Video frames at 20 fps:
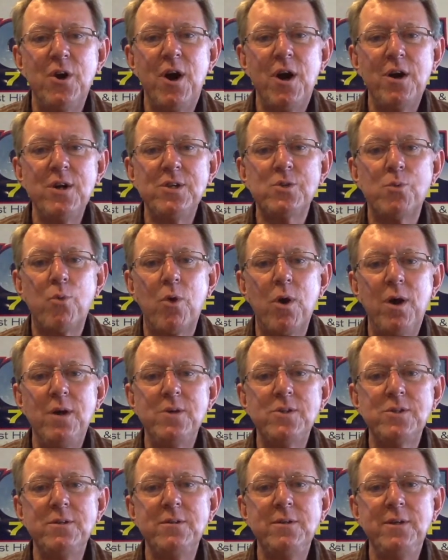artists were
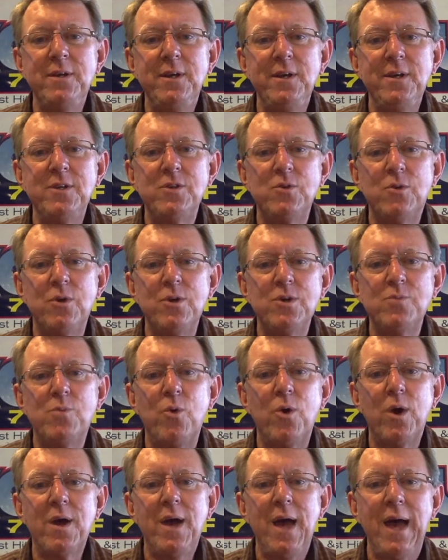also leaning towards
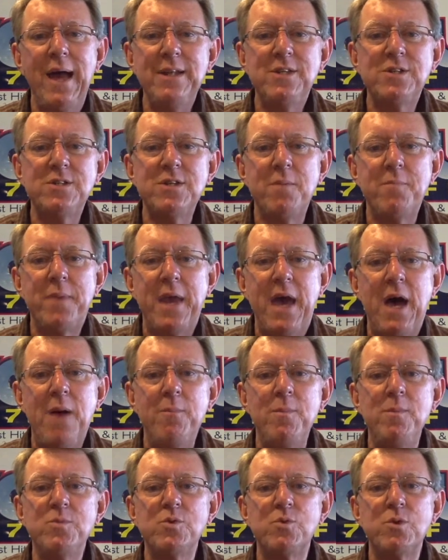more concept
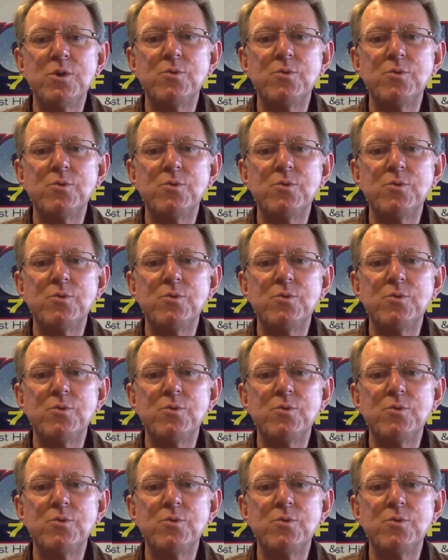albums,